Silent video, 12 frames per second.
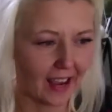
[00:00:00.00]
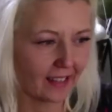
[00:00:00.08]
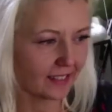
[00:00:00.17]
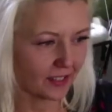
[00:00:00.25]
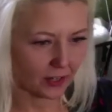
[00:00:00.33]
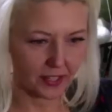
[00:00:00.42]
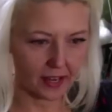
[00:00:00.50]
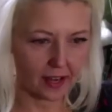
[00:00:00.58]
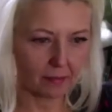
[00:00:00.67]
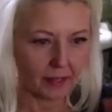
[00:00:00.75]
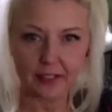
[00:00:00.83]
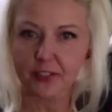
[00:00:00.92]
It's all set
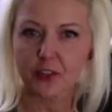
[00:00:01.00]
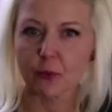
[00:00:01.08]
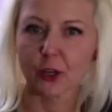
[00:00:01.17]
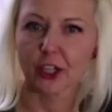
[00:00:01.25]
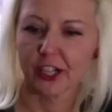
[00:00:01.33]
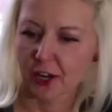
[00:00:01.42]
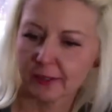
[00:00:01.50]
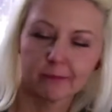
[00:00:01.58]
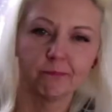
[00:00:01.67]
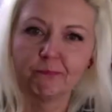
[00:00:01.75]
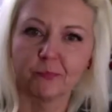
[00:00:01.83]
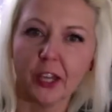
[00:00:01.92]
up. I can start working on it.
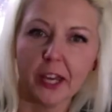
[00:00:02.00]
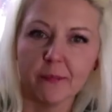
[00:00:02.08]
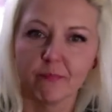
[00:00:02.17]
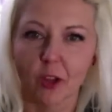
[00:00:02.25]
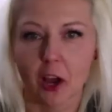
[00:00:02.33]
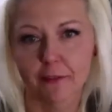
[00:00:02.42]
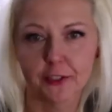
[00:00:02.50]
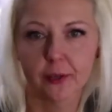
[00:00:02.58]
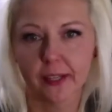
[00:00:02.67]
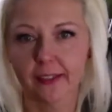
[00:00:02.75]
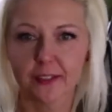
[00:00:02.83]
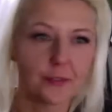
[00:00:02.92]
Okay, off to
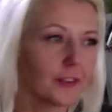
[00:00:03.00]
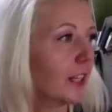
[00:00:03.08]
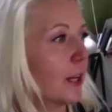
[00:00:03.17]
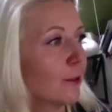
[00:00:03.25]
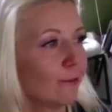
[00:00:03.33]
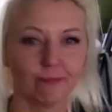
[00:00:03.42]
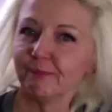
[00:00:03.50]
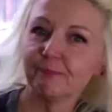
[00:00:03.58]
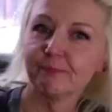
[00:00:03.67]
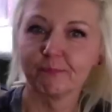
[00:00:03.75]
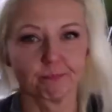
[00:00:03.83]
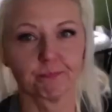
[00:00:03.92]
edit this video.
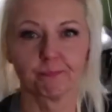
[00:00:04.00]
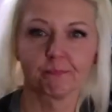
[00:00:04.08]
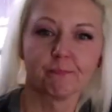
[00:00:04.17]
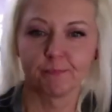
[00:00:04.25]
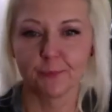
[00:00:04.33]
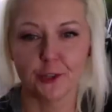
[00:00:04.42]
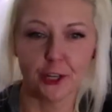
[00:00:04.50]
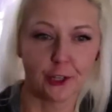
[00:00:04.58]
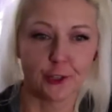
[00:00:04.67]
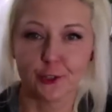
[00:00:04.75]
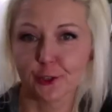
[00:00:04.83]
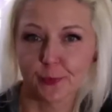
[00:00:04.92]

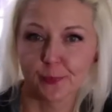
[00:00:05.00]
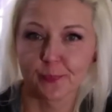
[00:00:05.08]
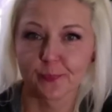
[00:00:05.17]
Cheers.